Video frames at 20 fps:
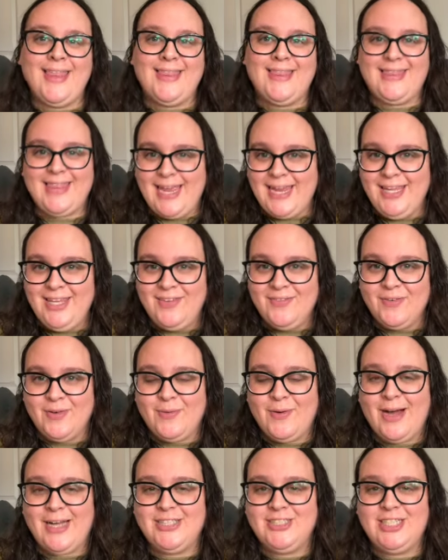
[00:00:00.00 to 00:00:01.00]
Thank you for
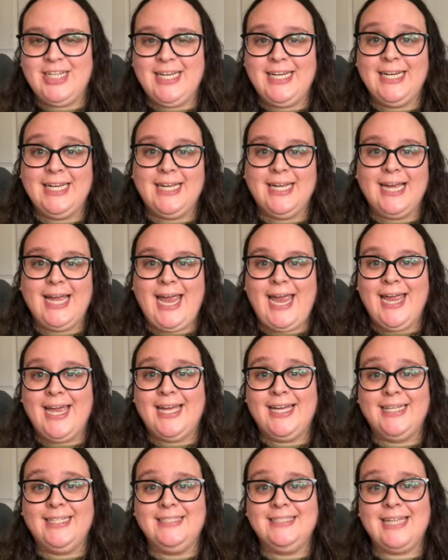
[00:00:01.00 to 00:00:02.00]
watching,
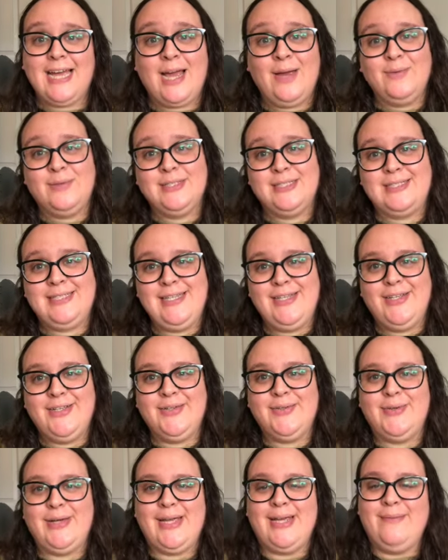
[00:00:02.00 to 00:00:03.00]
and I will see
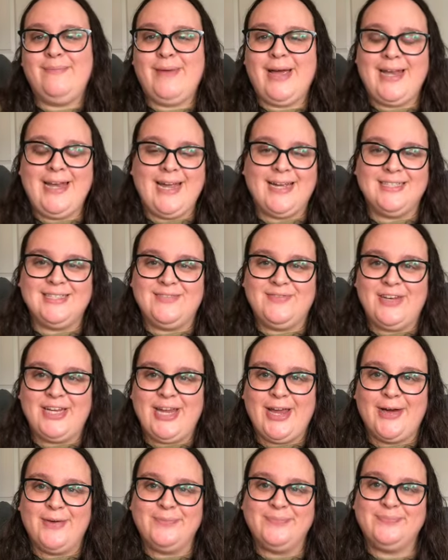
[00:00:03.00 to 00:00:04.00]
you in my next
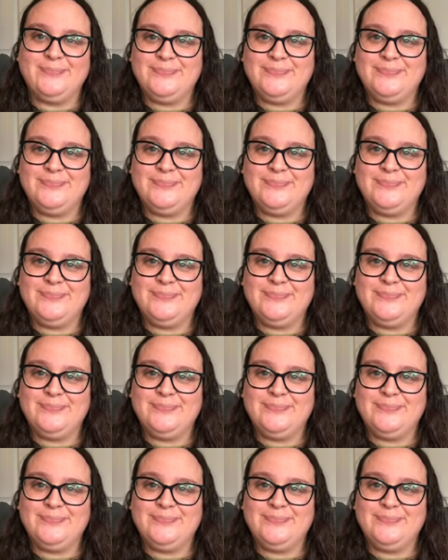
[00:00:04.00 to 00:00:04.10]
video.